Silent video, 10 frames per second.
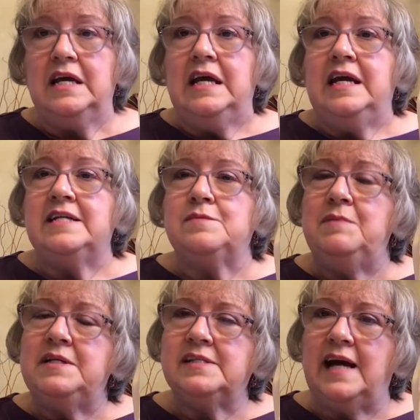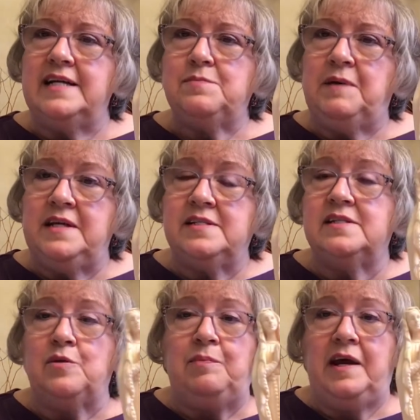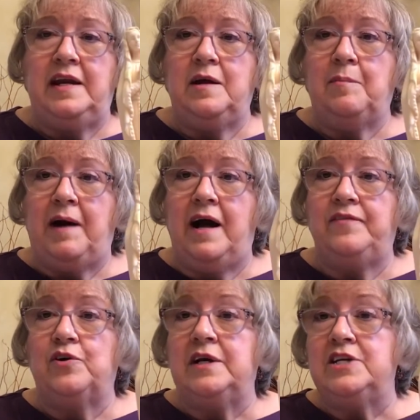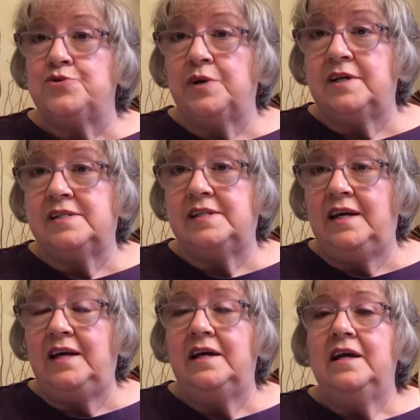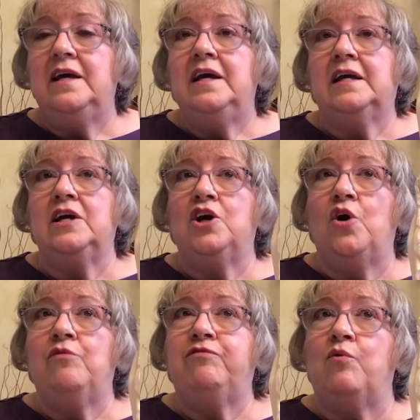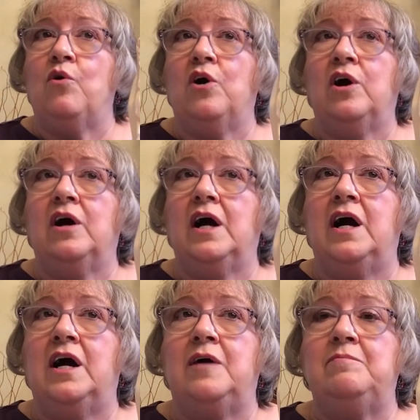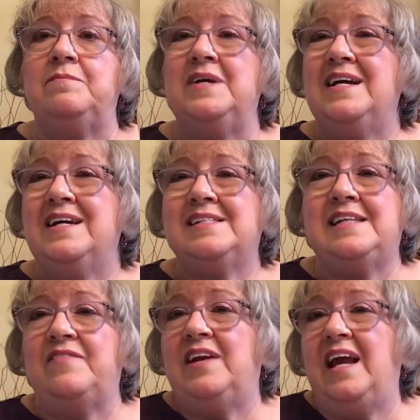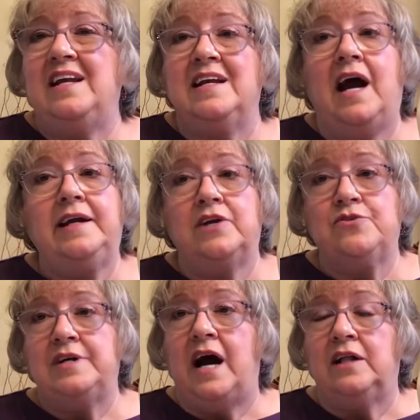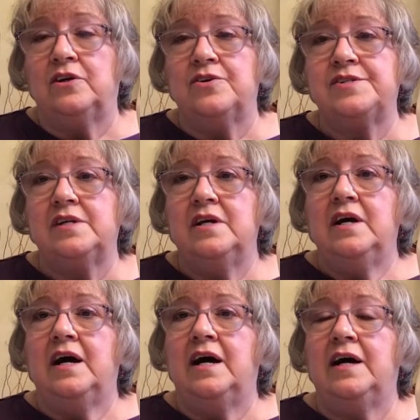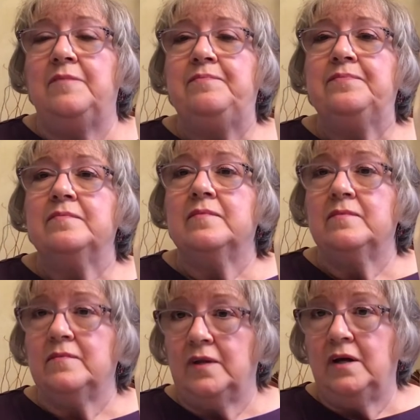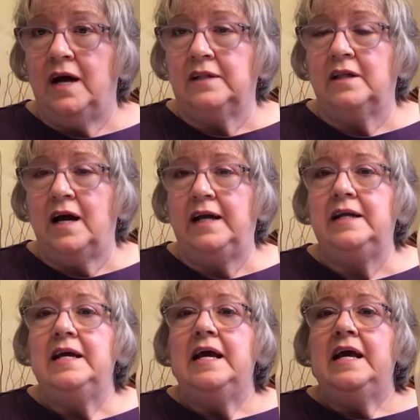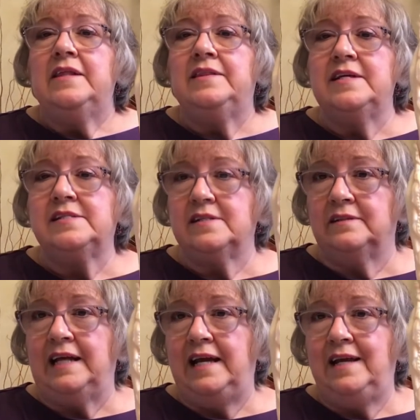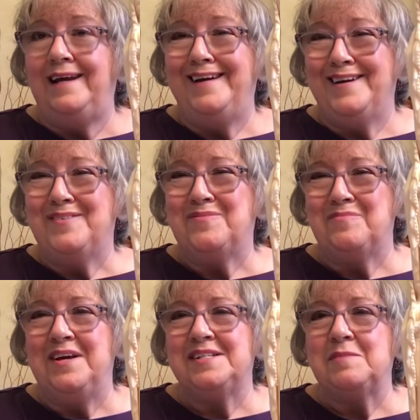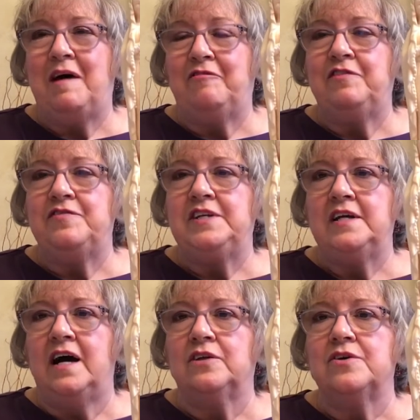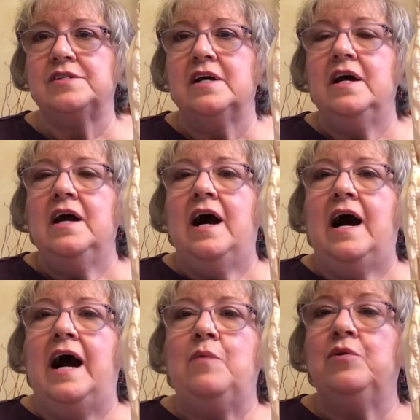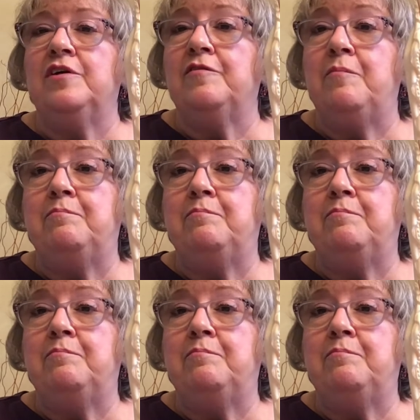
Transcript: His mid-sized pieces, depending upon their intricacy, can go for $700, $800, and $900 online. This lady is about $50. I would have